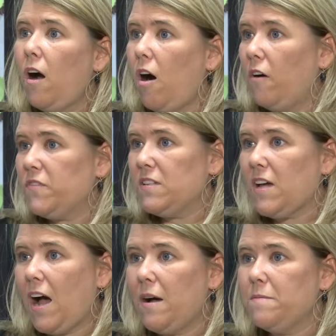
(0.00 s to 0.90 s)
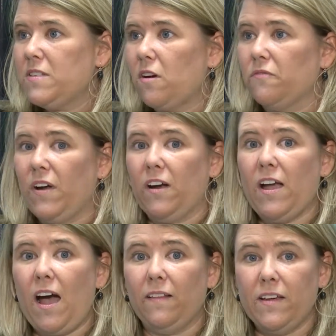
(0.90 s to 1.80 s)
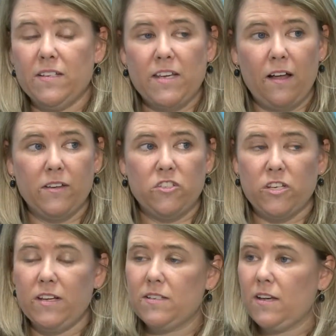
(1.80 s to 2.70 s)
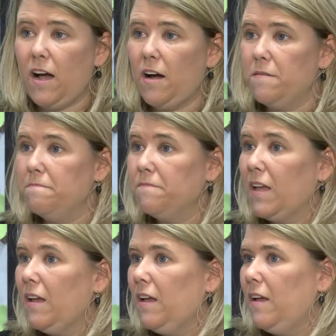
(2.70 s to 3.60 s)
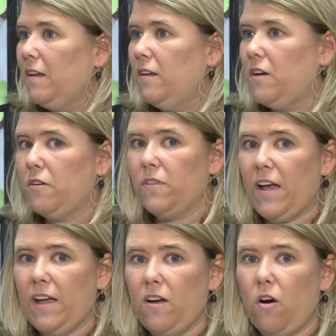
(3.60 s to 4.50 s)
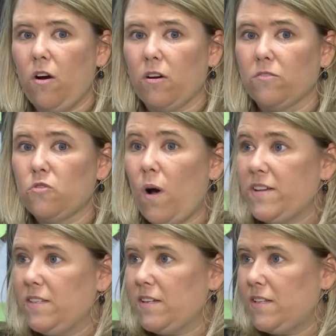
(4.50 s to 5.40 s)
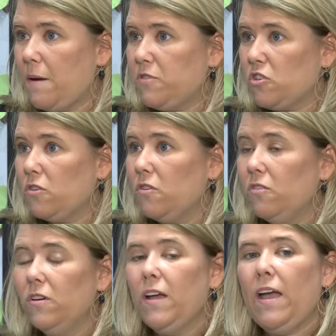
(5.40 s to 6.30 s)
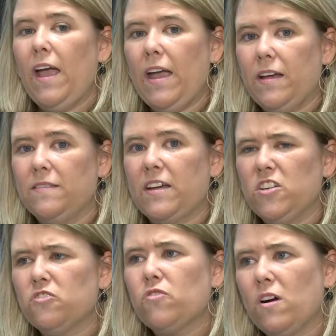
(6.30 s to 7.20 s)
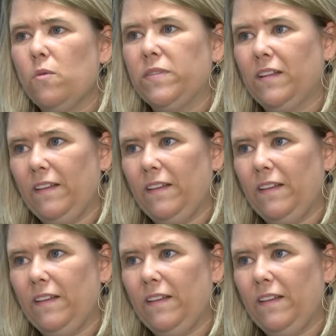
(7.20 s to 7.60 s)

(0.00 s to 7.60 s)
oftentimes are very highly intelligent. Um, you know, they are twice exceptional and they just struggle with the